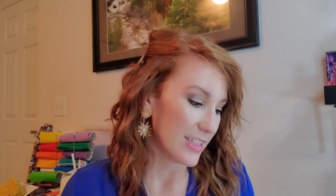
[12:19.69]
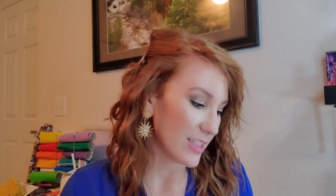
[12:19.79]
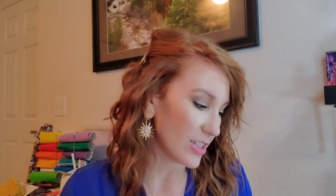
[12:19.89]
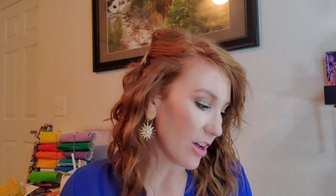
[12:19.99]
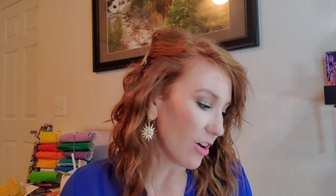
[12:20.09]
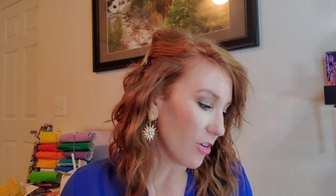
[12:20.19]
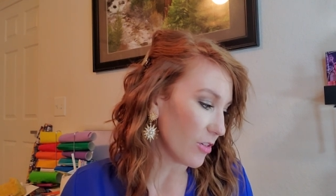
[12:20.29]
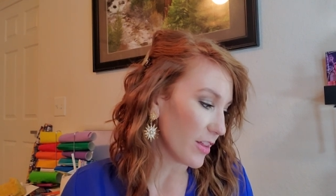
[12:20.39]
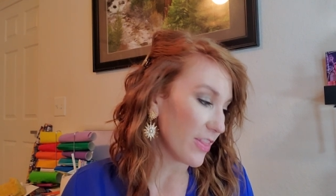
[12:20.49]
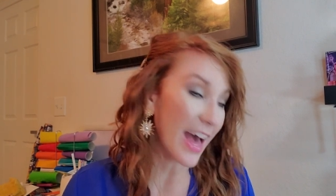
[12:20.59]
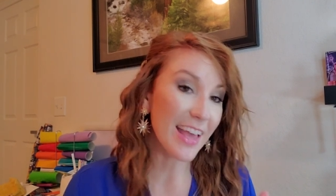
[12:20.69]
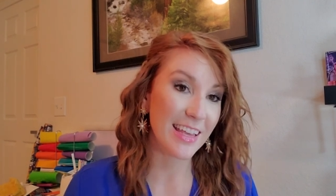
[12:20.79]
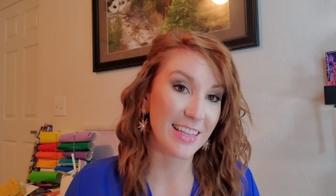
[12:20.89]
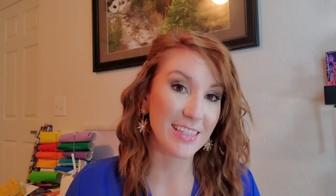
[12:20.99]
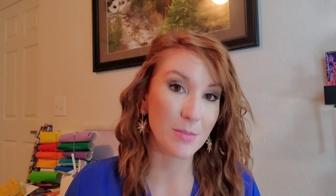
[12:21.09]
So that
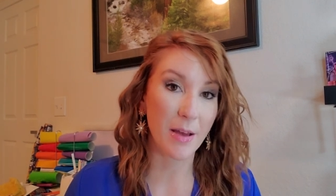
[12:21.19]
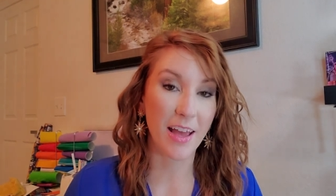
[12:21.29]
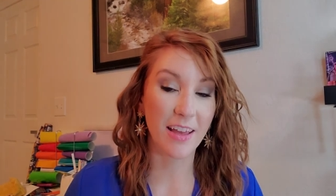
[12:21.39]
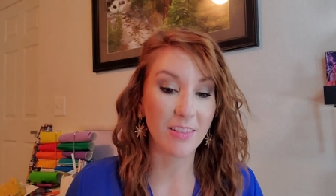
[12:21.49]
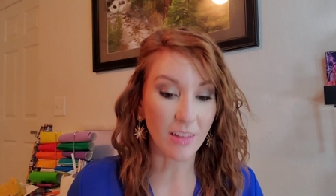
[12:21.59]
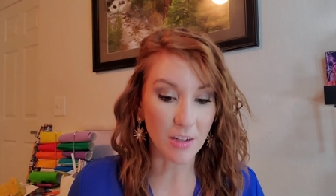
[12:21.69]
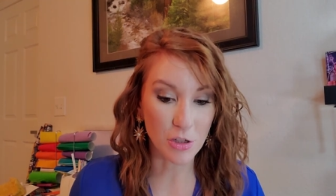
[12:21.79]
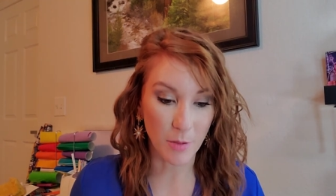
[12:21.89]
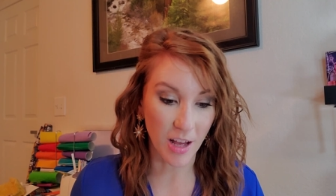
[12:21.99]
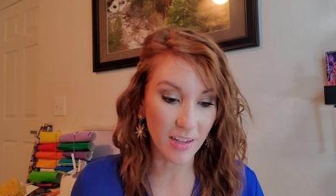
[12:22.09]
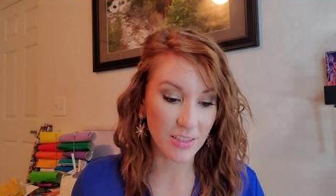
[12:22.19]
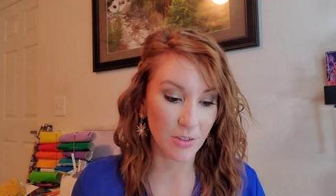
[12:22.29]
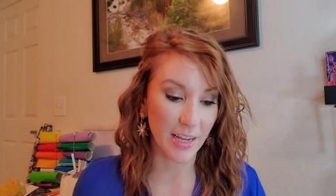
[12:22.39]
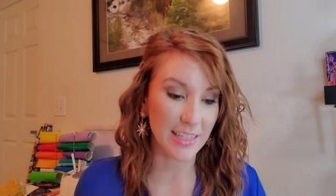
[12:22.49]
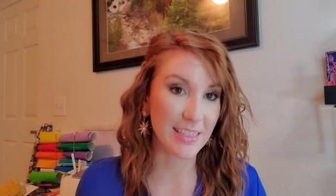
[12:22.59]
is my Lush box.
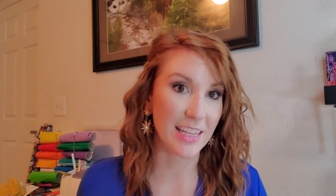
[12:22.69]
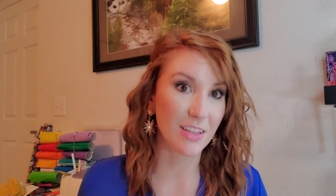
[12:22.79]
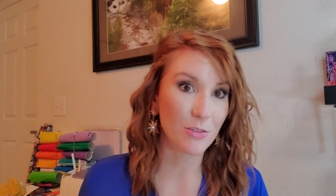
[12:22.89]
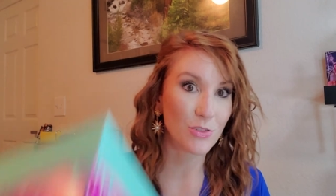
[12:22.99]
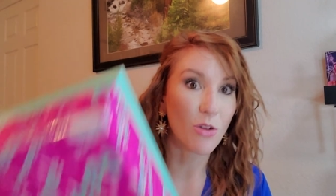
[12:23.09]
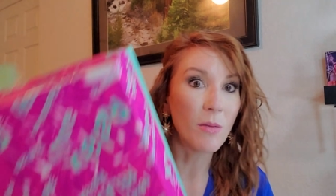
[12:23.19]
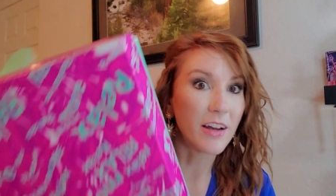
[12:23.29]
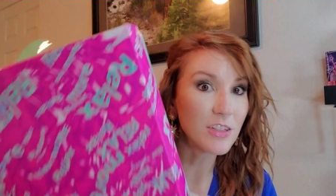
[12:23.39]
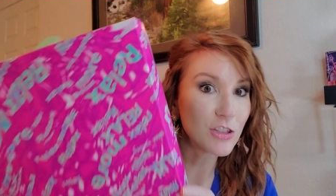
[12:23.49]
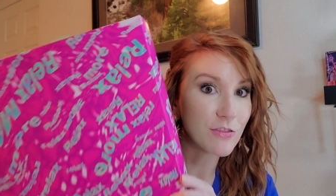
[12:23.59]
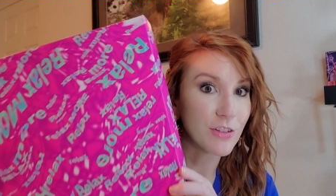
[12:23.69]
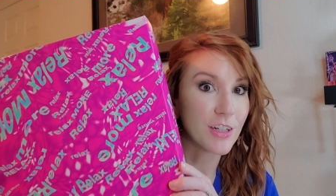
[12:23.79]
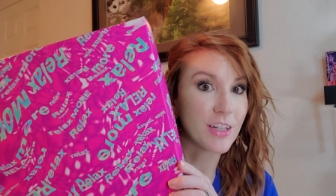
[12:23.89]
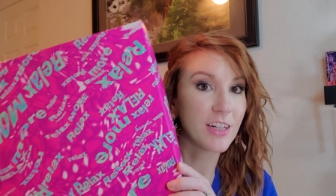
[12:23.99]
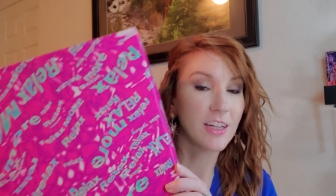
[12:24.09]
You guys, thank you so much
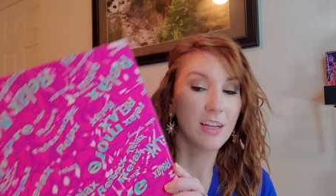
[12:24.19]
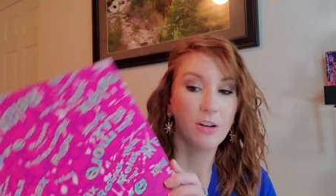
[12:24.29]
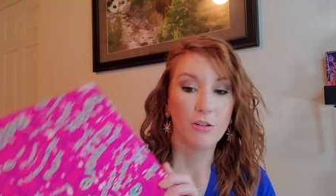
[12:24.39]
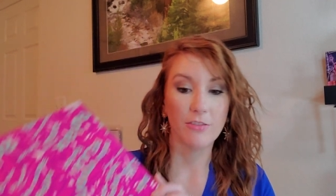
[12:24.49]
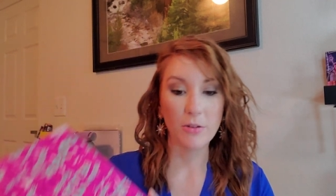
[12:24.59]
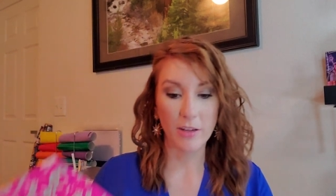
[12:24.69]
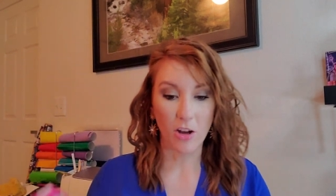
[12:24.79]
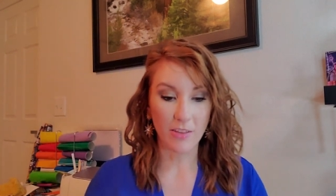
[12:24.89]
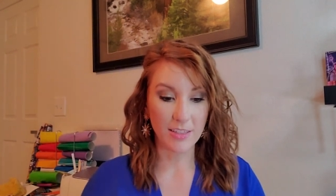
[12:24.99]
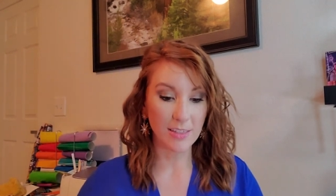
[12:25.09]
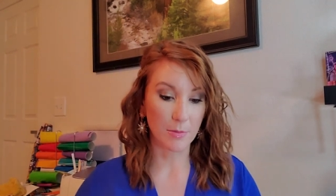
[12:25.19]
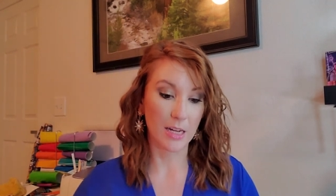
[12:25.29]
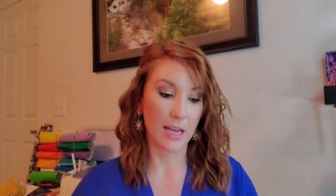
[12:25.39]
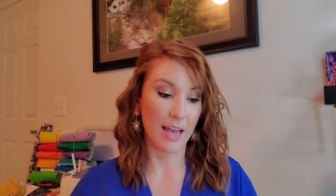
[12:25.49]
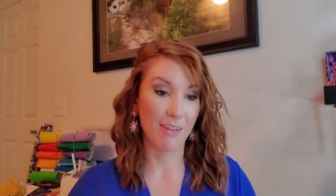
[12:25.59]
for reviewing all this. I'm going
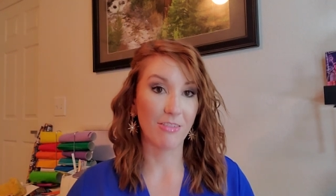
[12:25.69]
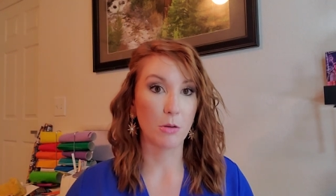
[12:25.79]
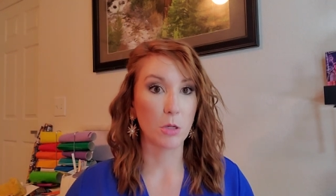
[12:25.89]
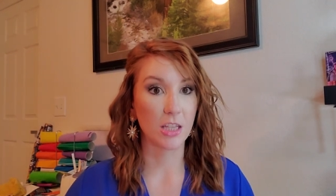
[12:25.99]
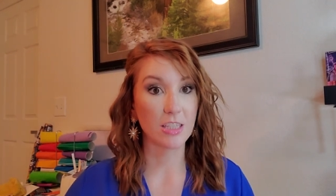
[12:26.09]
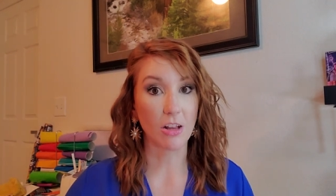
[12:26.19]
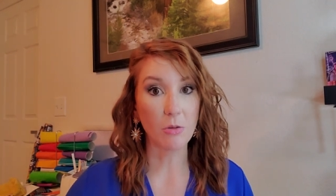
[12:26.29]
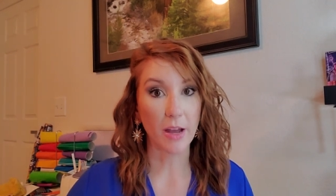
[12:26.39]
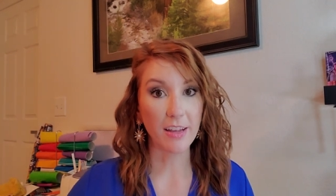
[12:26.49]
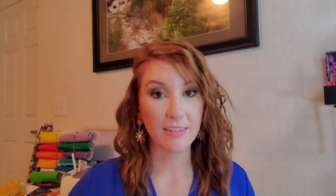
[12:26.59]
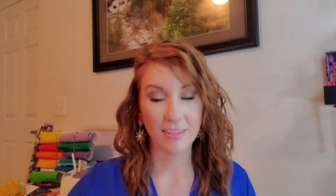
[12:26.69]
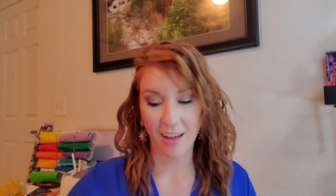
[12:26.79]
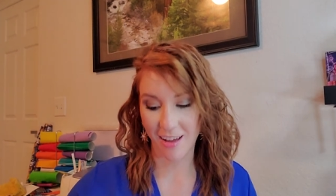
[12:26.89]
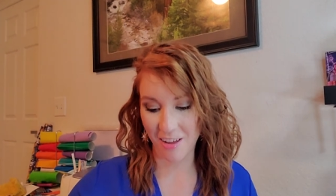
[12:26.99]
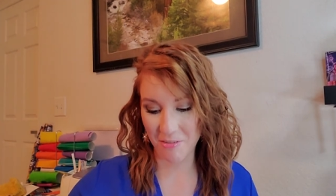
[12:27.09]
to have fun putting this all away.
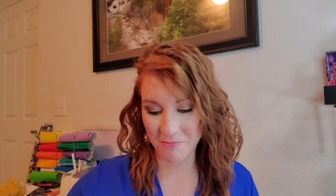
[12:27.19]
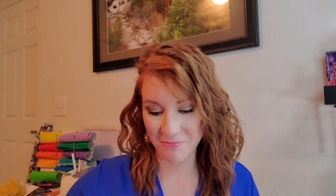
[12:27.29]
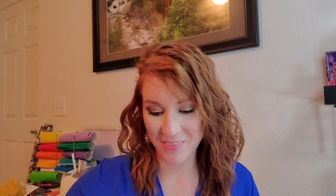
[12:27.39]
Um,